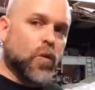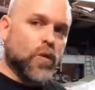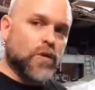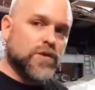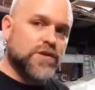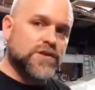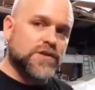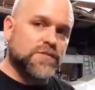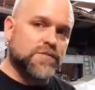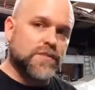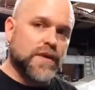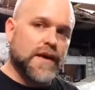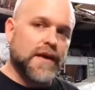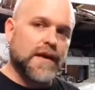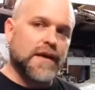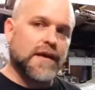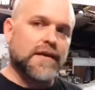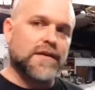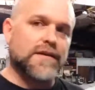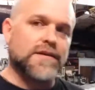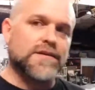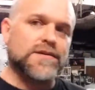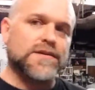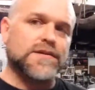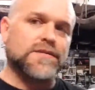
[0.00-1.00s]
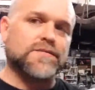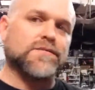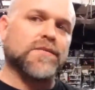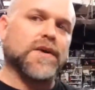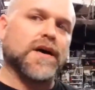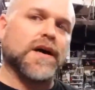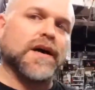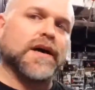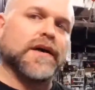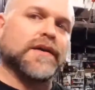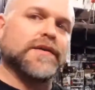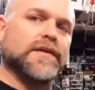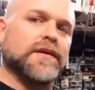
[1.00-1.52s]
space
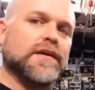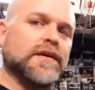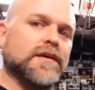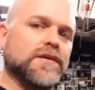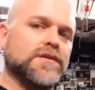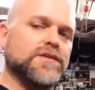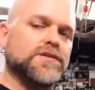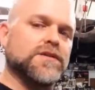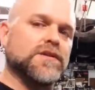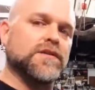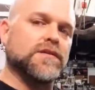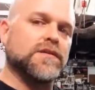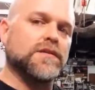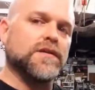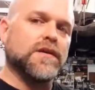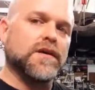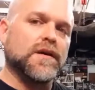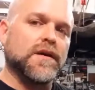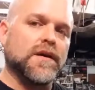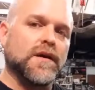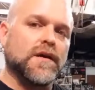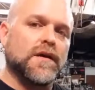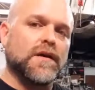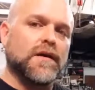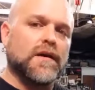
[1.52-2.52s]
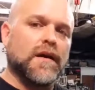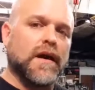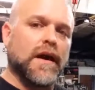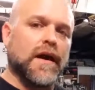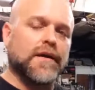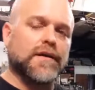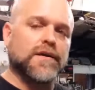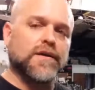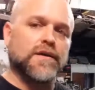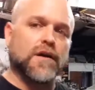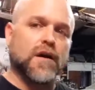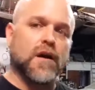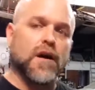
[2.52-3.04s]
behind the engine, I
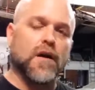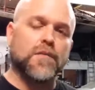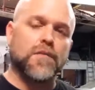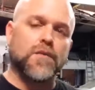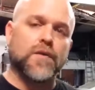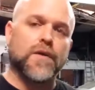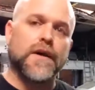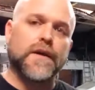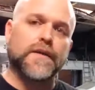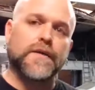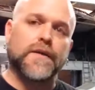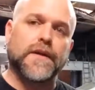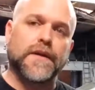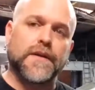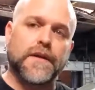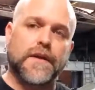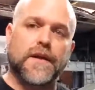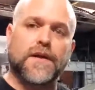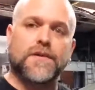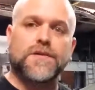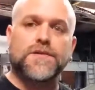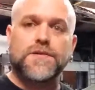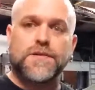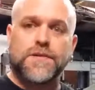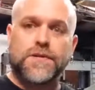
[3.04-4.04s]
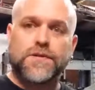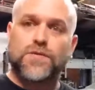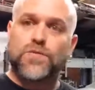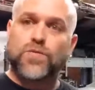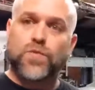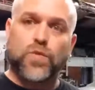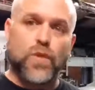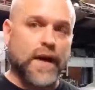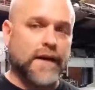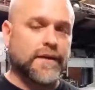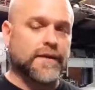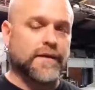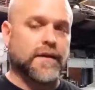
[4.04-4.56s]
could upgrade that dash 6
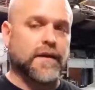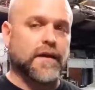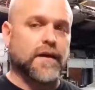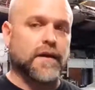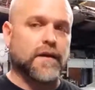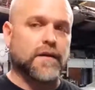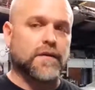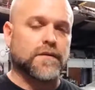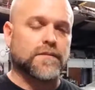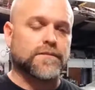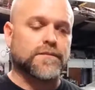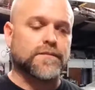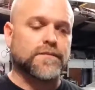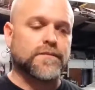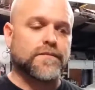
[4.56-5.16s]
right there.